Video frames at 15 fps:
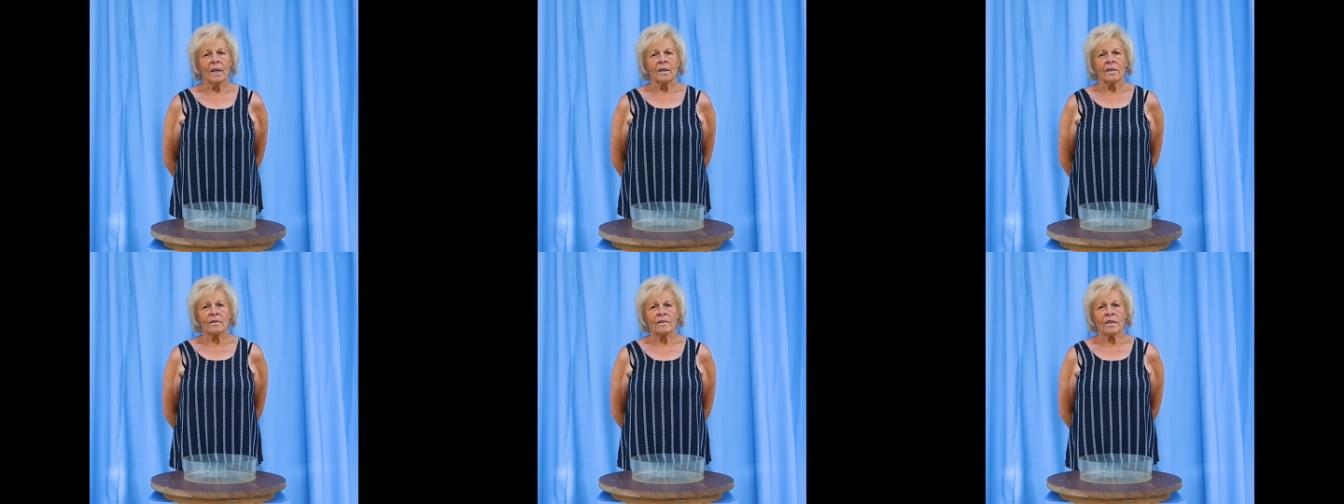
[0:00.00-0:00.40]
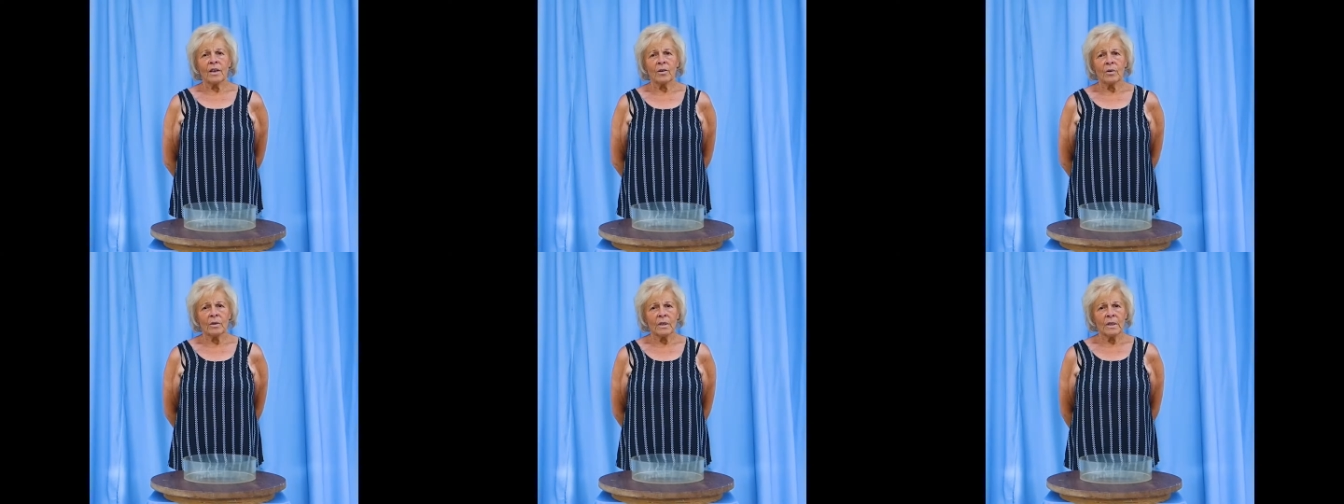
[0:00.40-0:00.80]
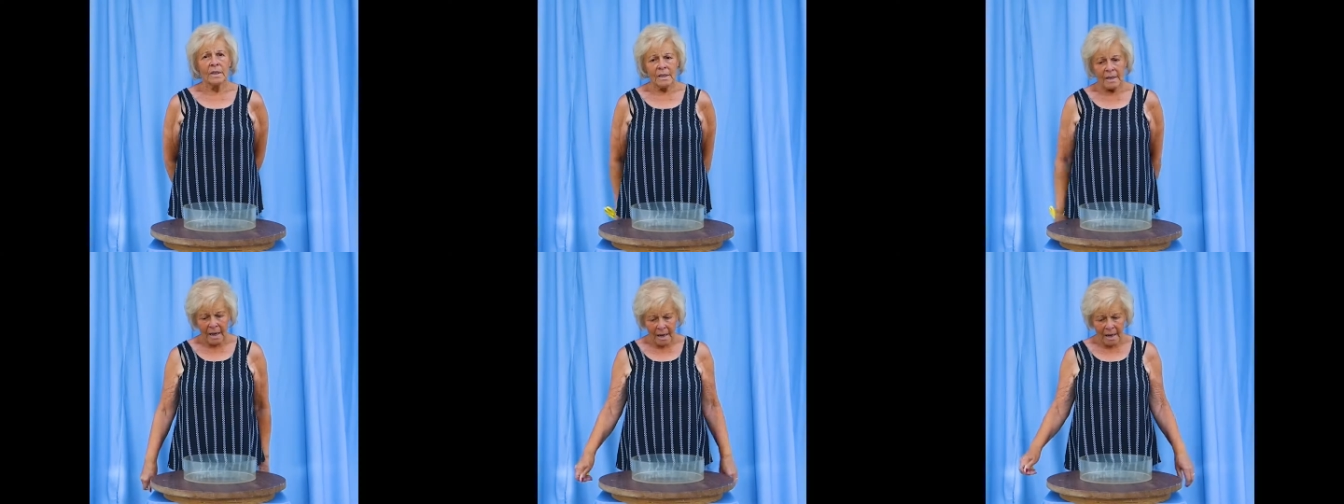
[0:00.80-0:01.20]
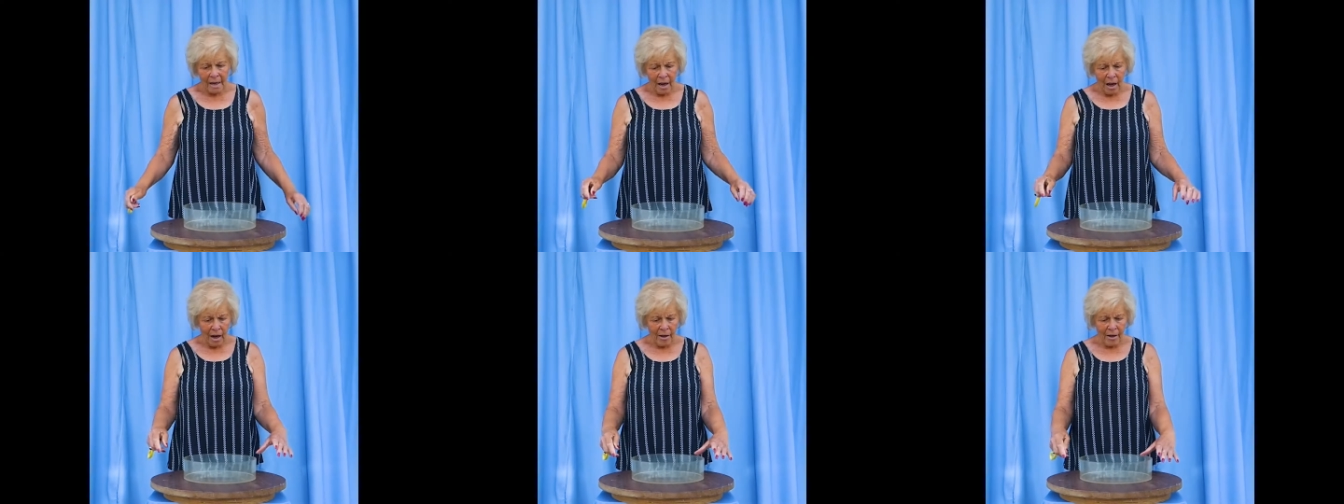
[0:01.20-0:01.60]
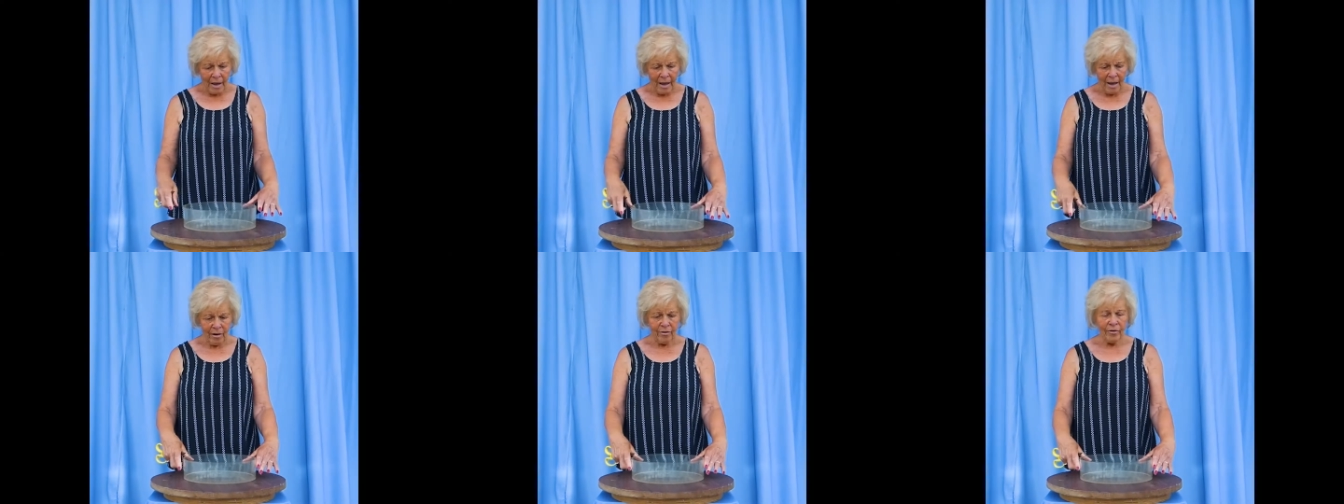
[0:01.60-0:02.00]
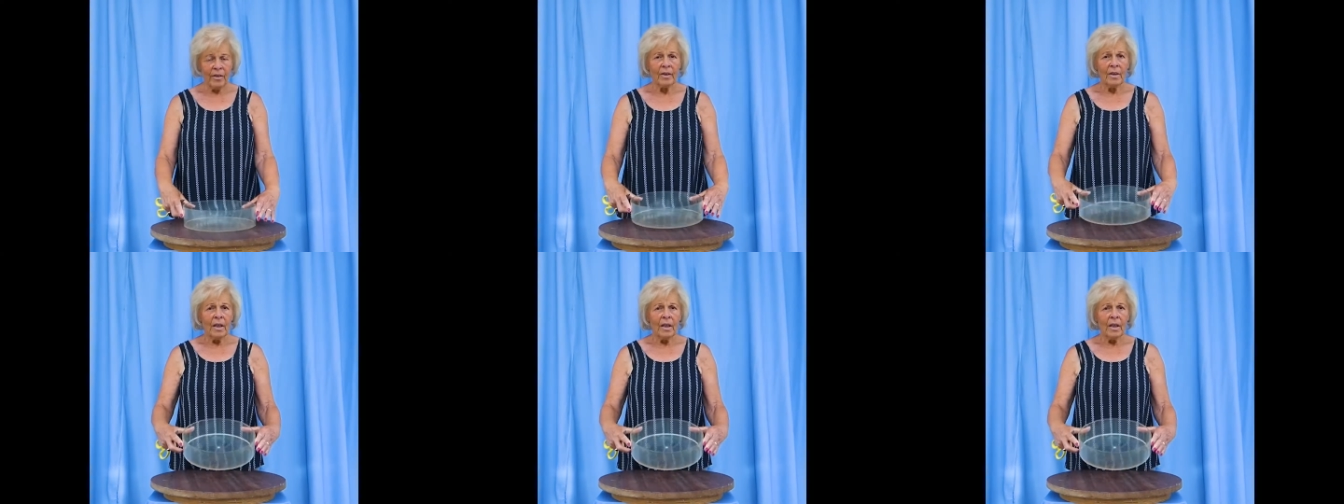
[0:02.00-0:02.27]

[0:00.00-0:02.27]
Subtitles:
So today I have